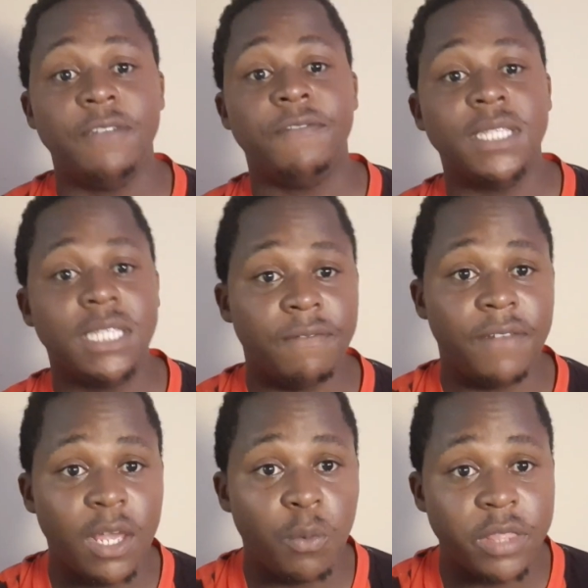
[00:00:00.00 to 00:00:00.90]

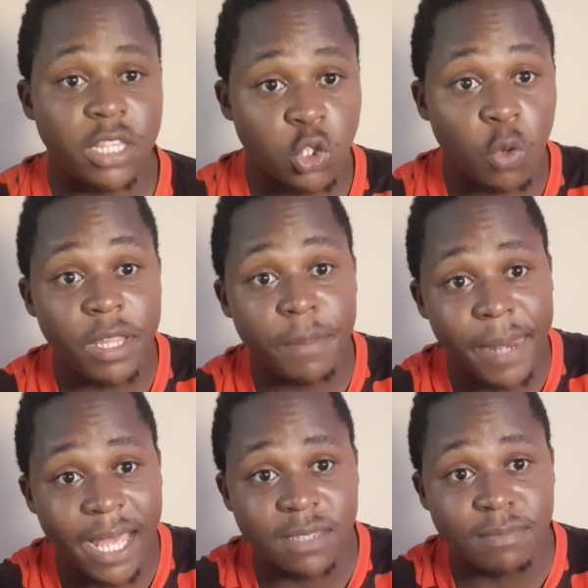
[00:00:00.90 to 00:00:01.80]
defensively with so many
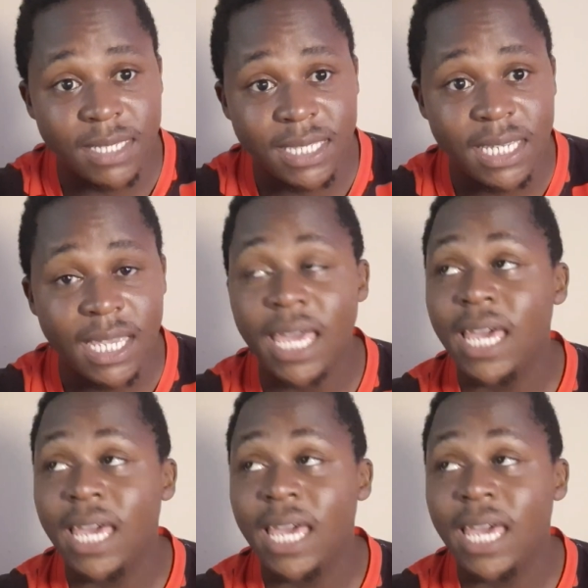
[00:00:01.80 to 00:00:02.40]
players missing.